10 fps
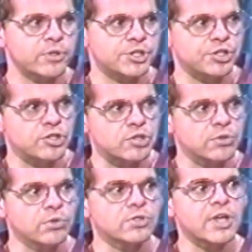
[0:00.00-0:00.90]
Christian
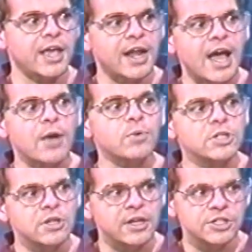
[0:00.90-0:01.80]
schools, and I
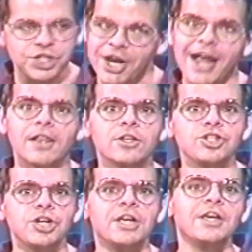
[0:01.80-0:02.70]
would
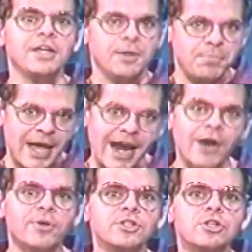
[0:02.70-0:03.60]
challenge
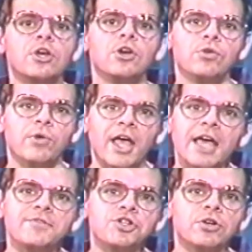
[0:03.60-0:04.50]
parents who
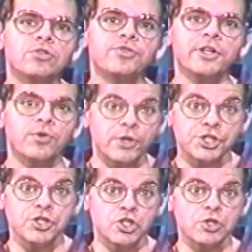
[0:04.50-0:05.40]
have children in
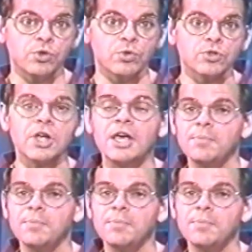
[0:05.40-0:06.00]
Christian schools,